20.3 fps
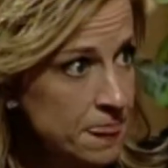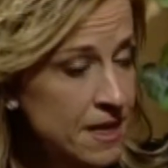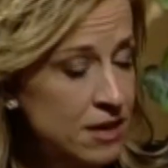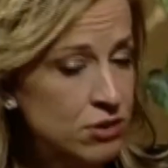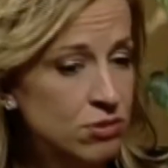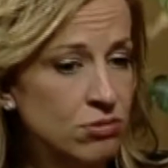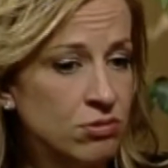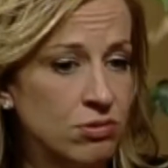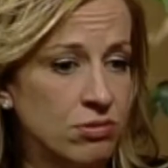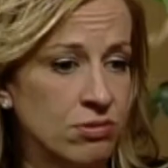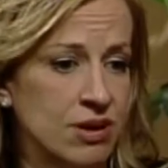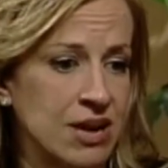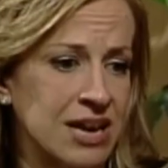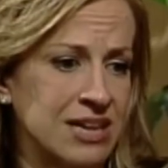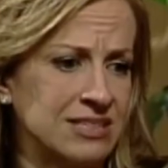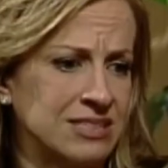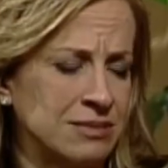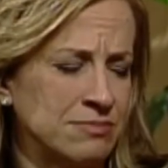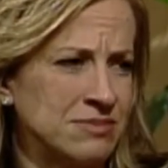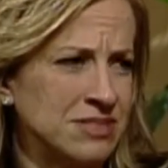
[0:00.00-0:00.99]
You
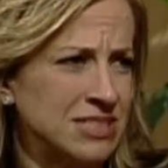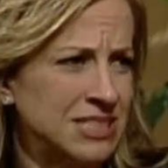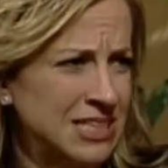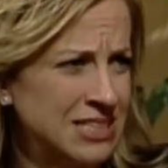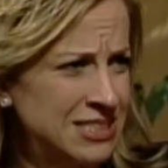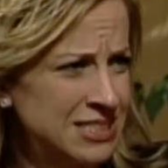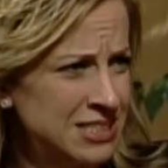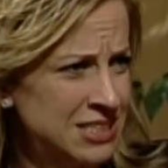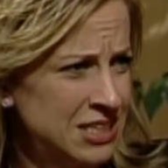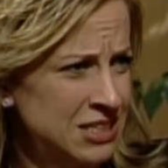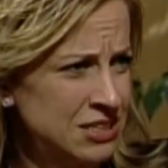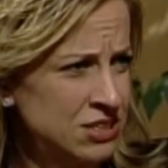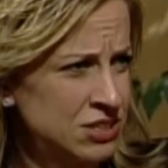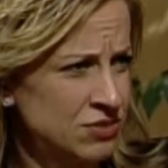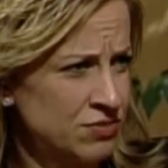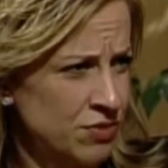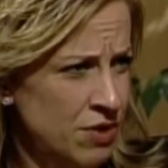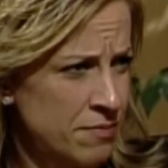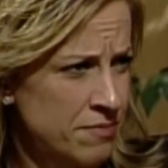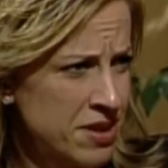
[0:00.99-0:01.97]
create some distance
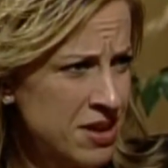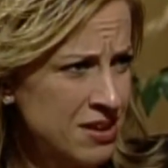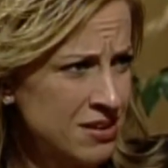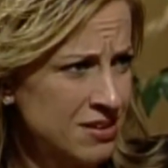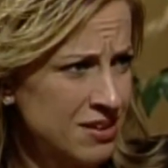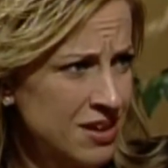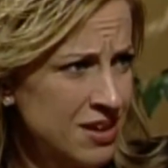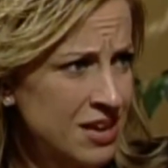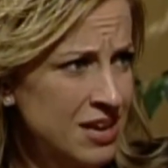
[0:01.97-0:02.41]
from it,